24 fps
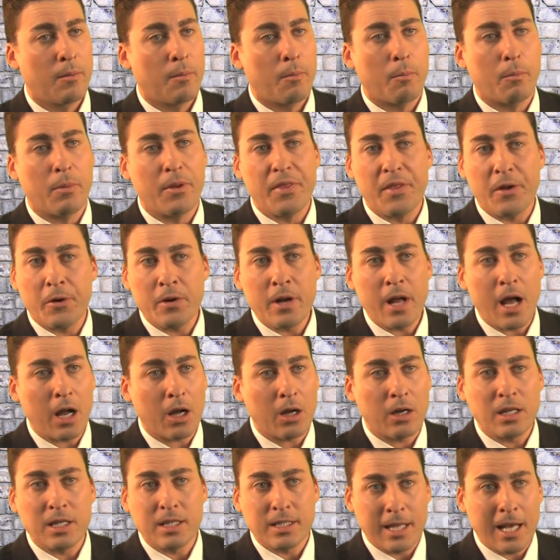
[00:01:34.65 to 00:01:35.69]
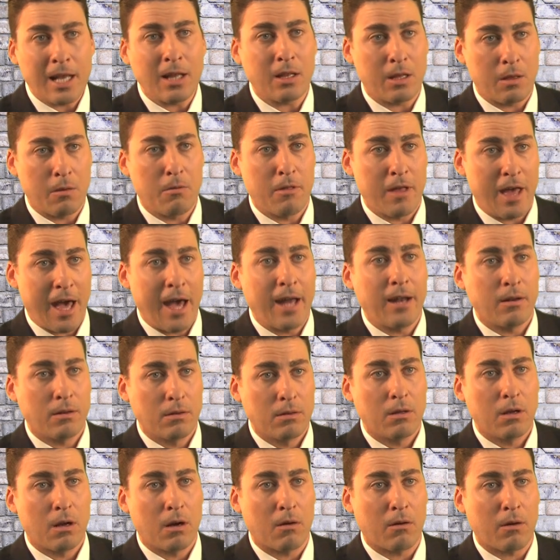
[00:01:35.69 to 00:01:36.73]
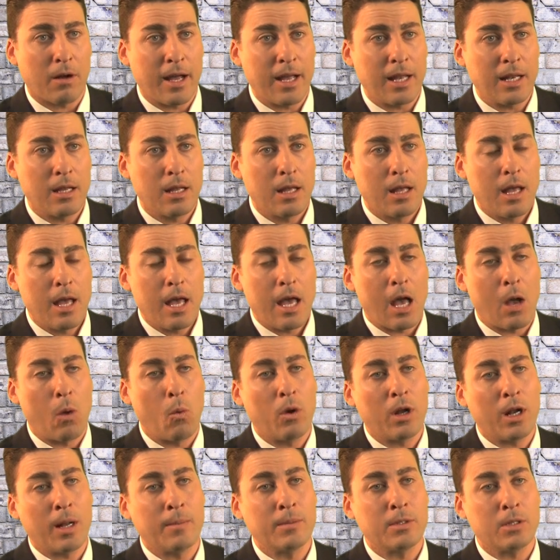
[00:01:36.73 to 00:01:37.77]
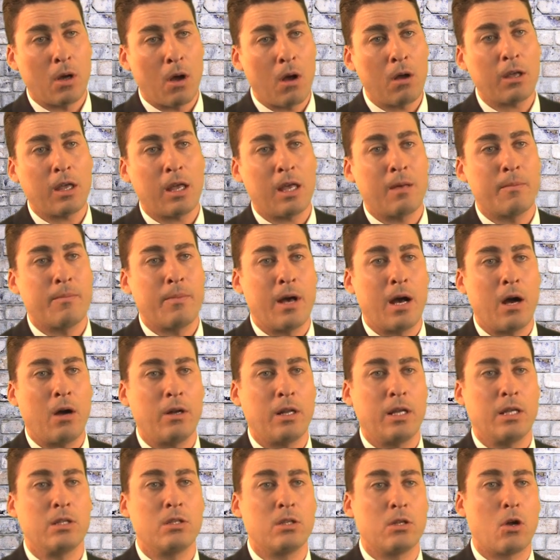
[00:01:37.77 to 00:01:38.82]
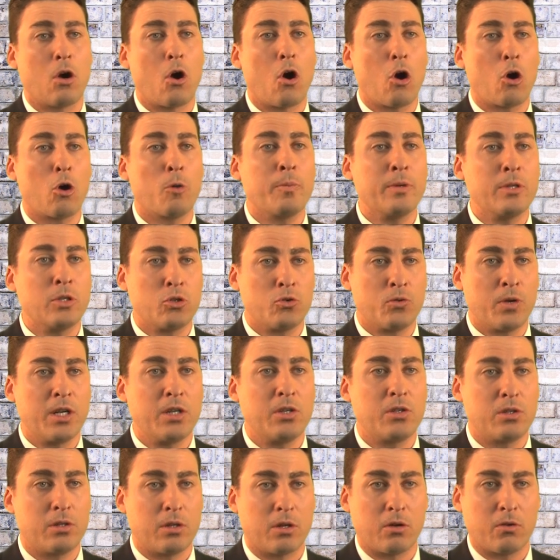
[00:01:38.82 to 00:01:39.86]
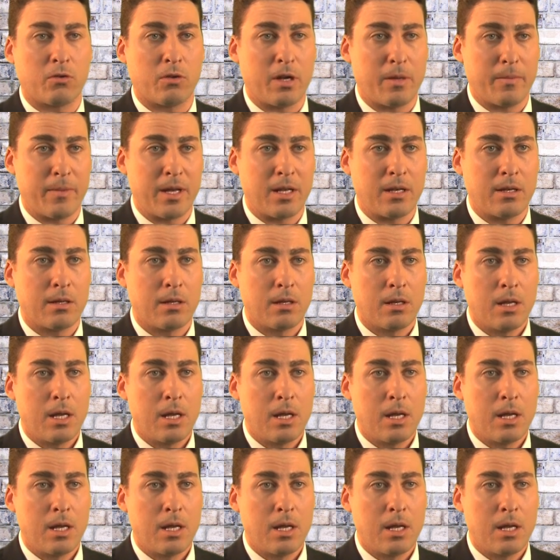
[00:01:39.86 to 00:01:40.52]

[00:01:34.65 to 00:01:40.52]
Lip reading: But they're not going to tell you that, all right? And what I'm talking about is an arbitration agreement.